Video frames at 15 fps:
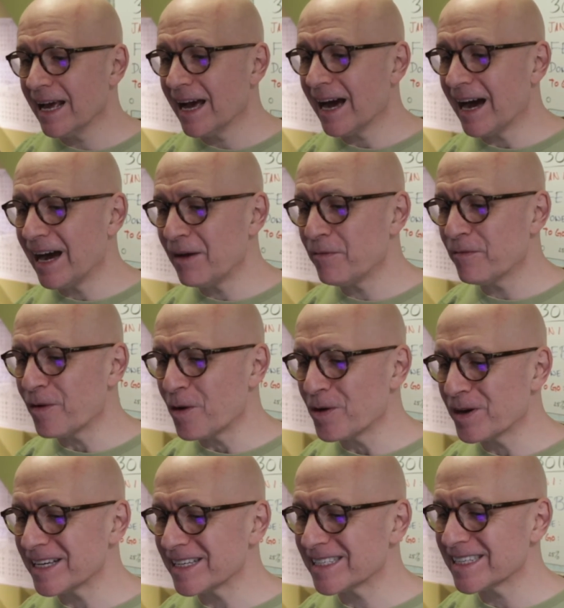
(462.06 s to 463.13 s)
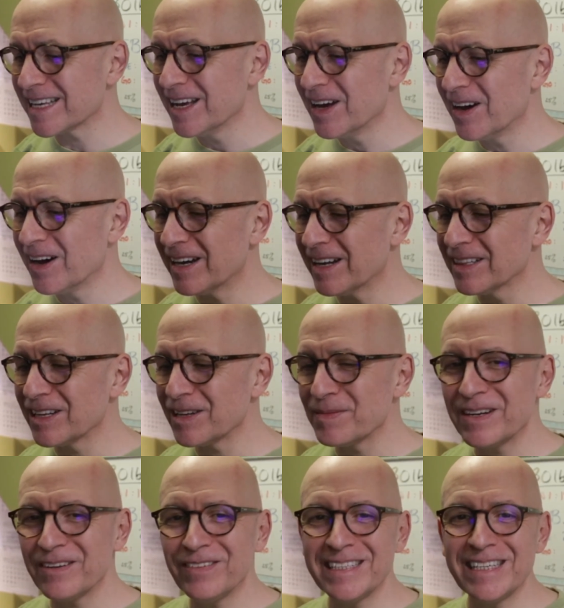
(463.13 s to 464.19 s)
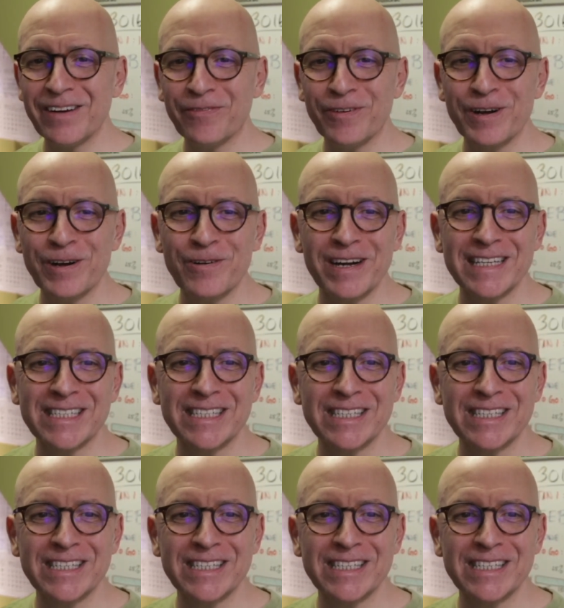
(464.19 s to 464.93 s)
I focused on a little bit of a different question,